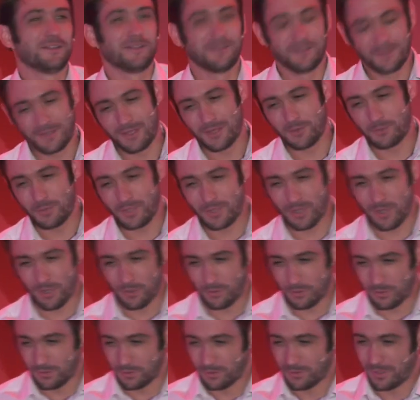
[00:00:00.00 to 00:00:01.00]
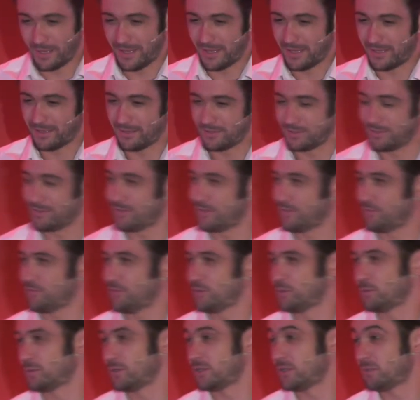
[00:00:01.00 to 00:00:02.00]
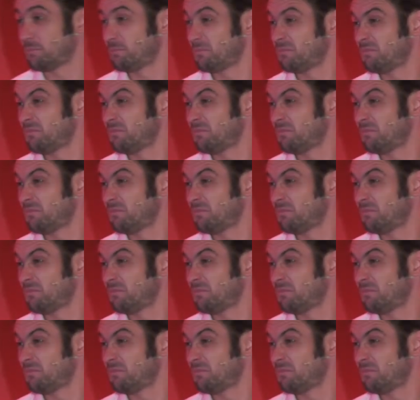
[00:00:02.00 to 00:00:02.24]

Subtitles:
There we go. And if you were